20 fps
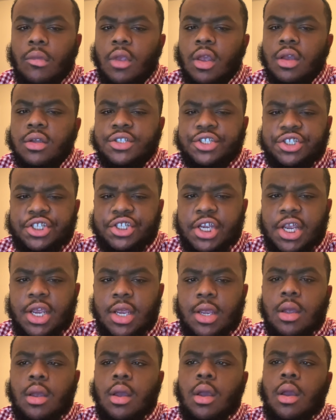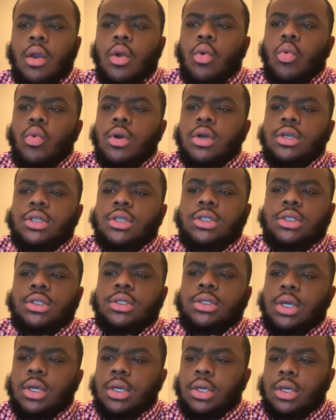she was
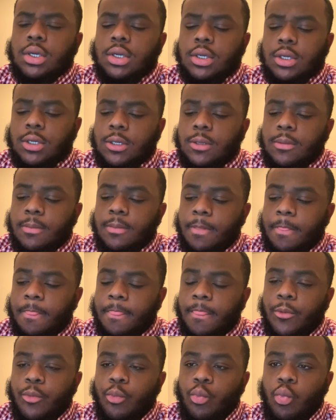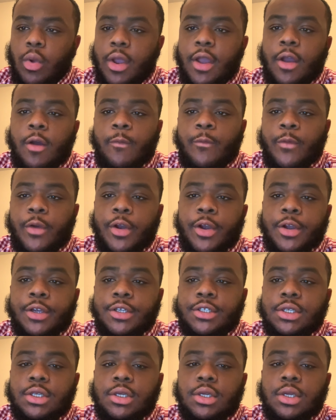well
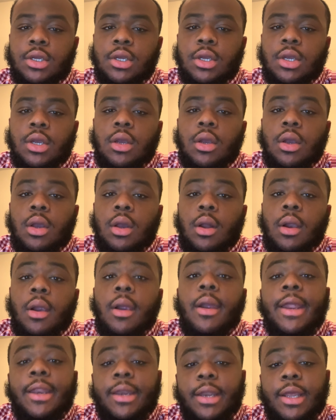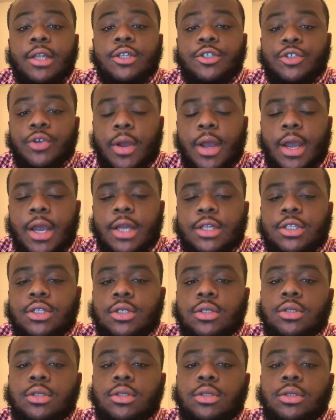versed in trying
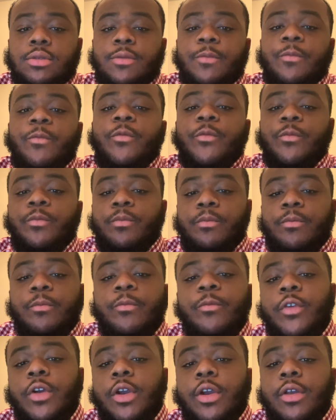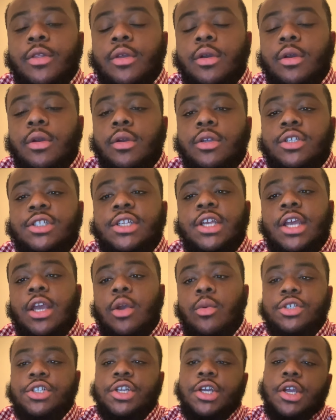to further seeing
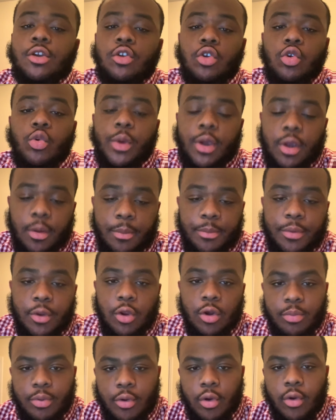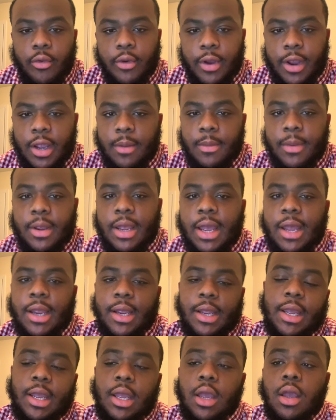what she can do with computer programming. I
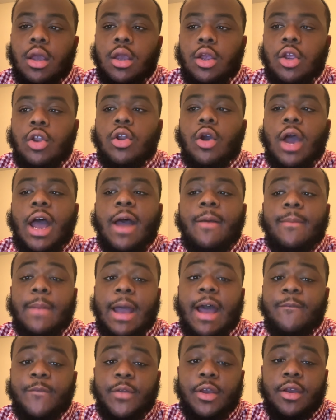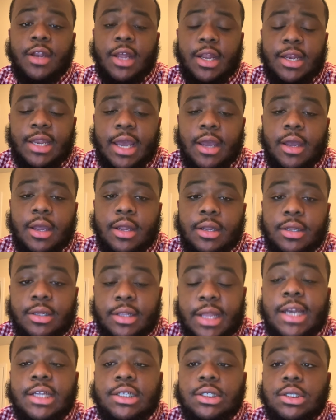feel
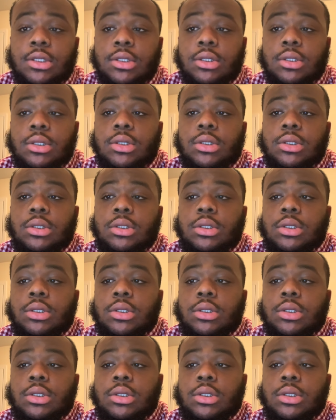that is the,